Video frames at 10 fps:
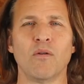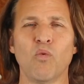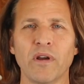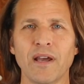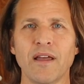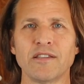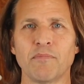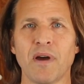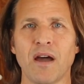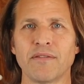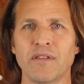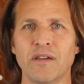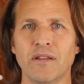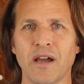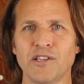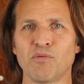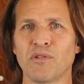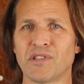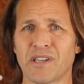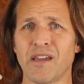What I liked about the
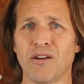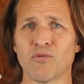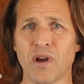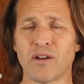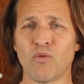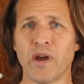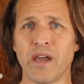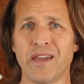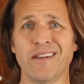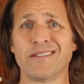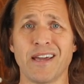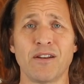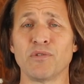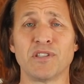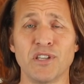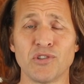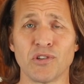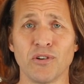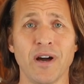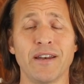NiceWell scale right away is that it was
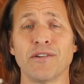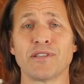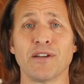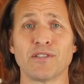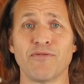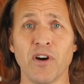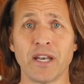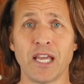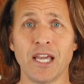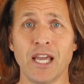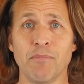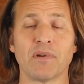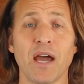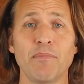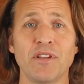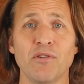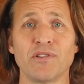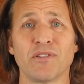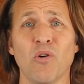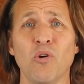digital. I know it sounds funny, but I'd been
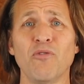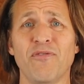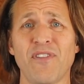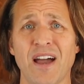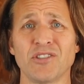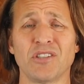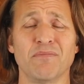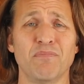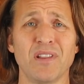using an old-fashioned